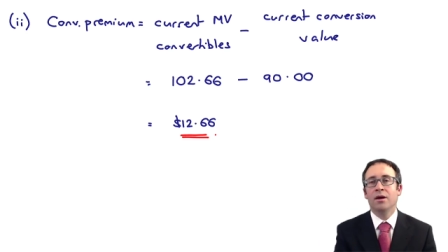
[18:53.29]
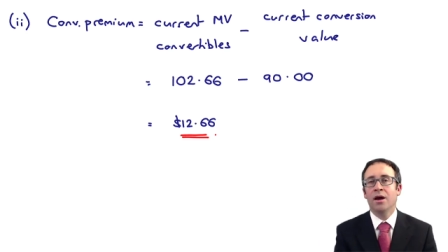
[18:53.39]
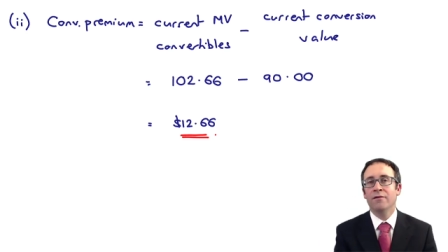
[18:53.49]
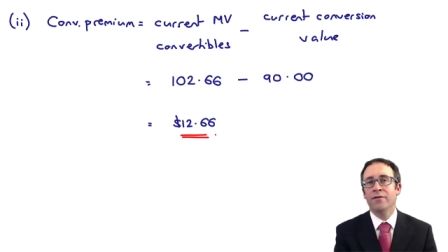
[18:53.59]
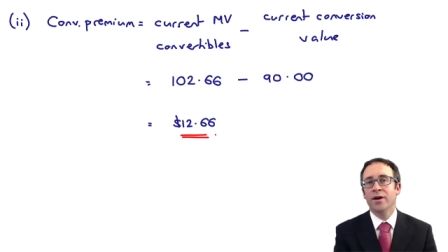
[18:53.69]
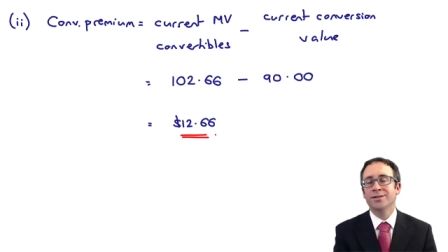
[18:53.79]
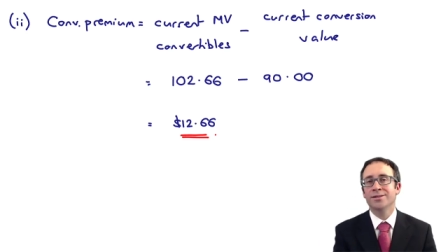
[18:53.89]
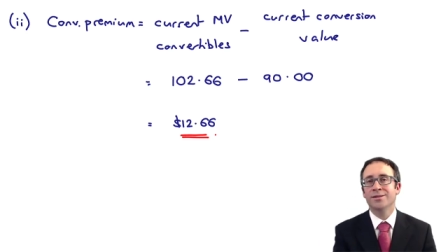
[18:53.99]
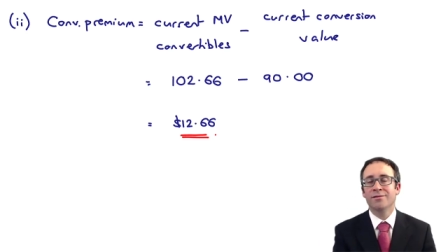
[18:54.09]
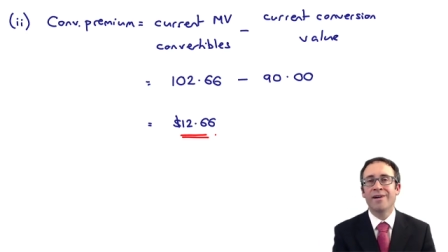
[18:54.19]
uh,
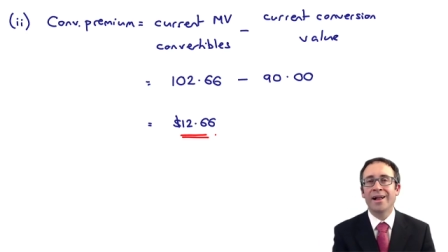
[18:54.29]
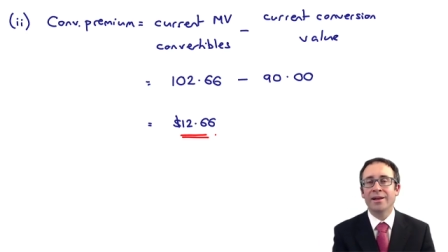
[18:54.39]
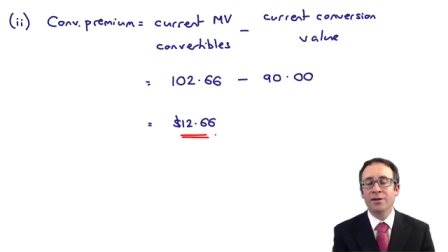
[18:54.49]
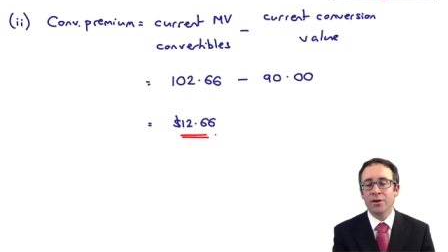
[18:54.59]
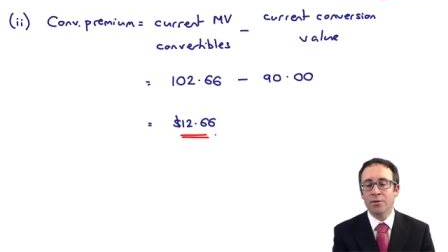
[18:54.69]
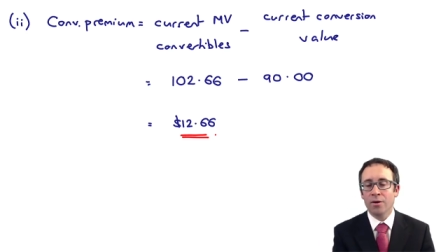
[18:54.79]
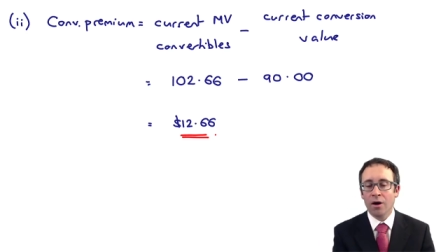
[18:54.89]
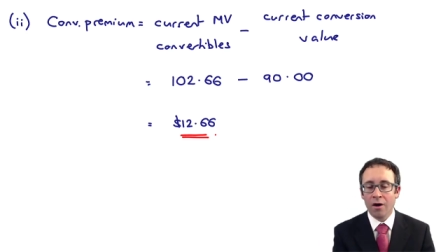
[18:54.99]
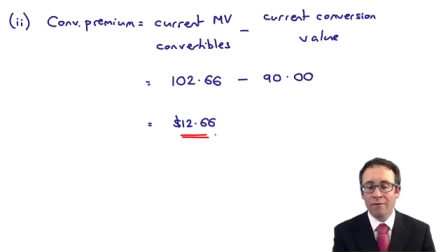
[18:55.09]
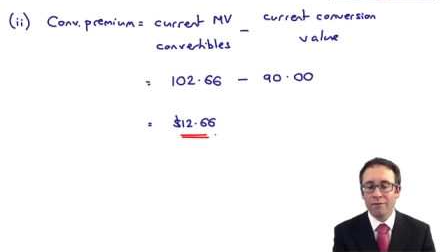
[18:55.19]
versus the value
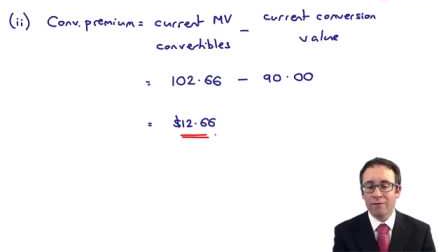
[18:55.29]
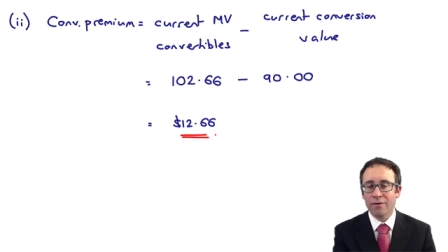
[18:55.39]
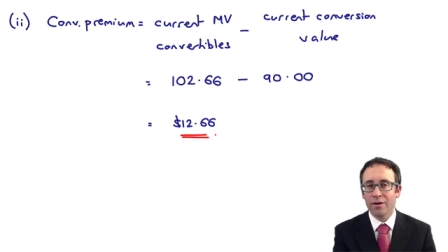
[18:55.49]
of